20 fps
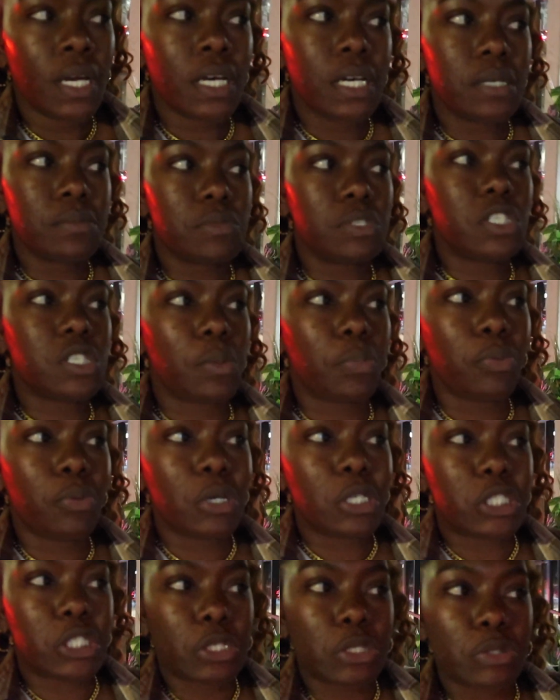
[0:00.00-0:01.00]
Come
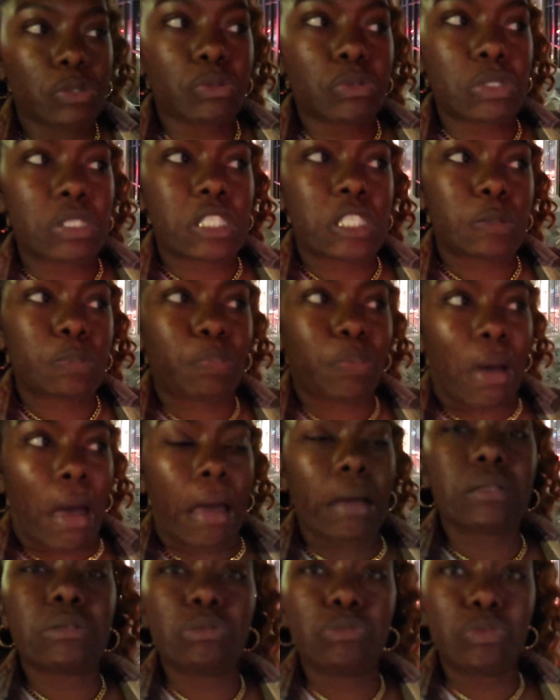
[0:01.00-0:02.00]
support your little
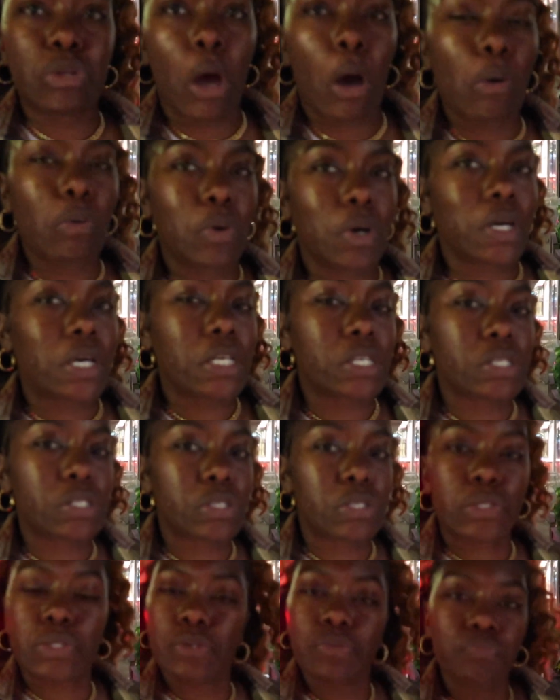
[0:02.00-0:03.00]
squad, you know, because
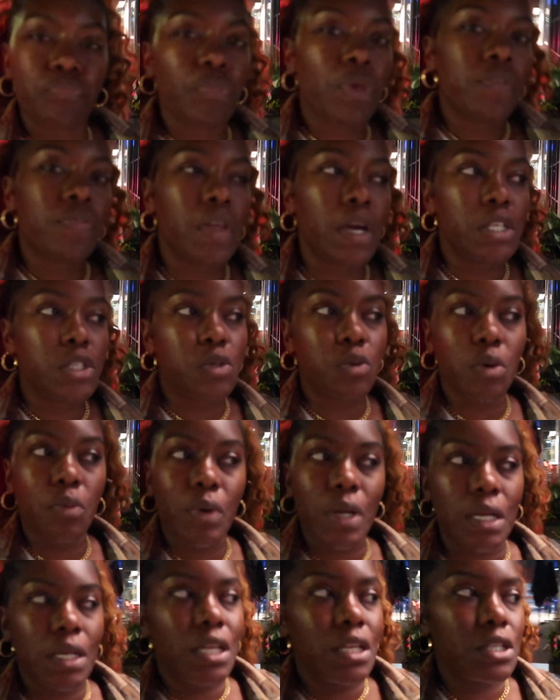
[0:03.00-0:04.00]
they doing
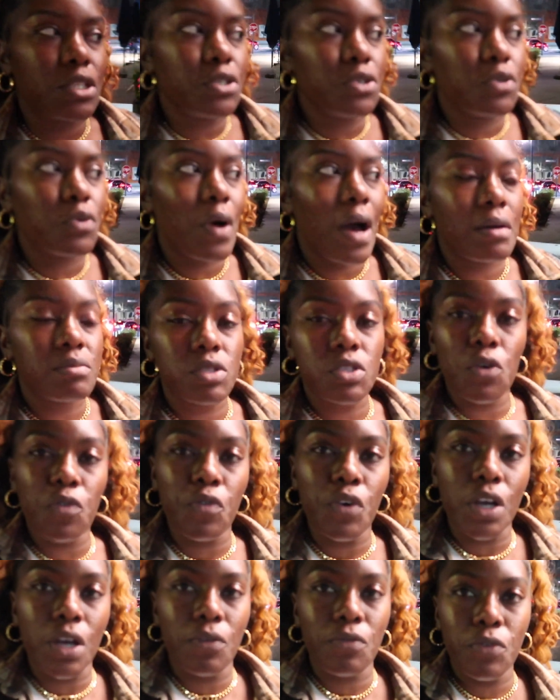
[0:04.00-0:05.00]
what they need to do. I'm so
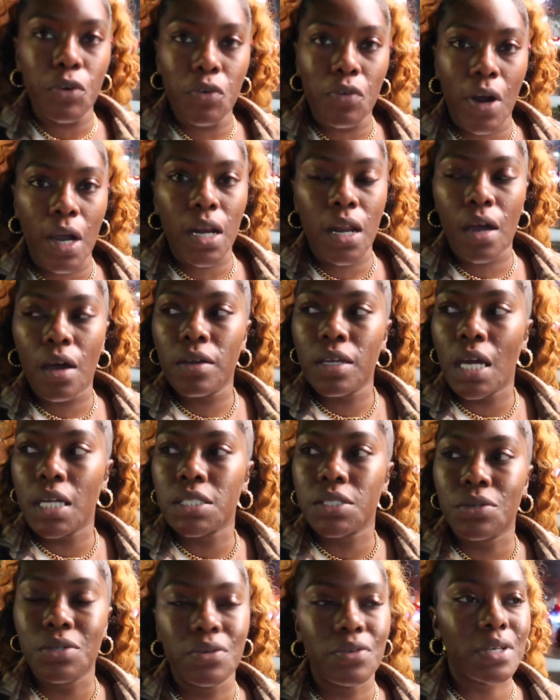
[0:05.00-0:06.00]
fucking full right now,
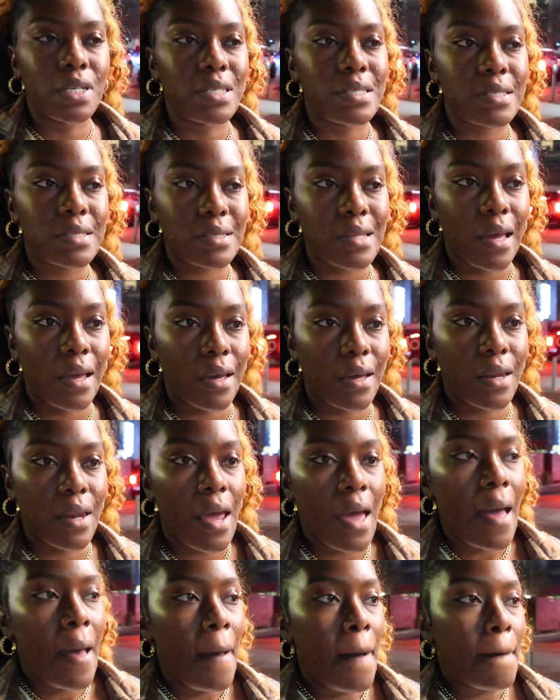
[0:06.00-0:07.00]
y'all don't even
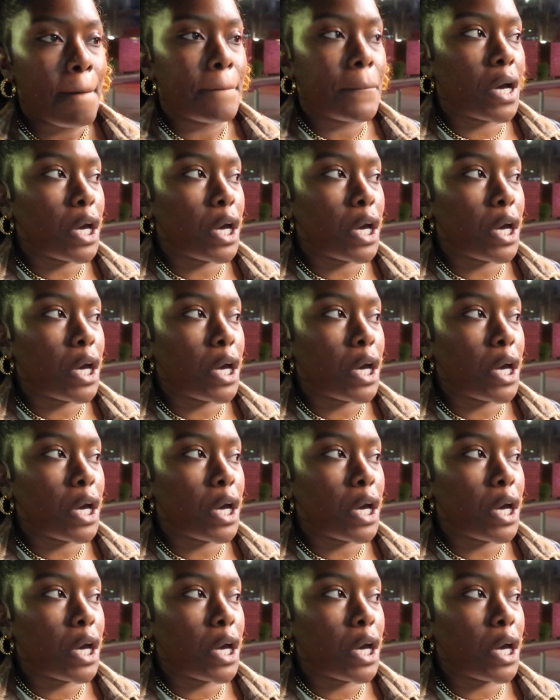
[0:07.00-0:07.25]
understand.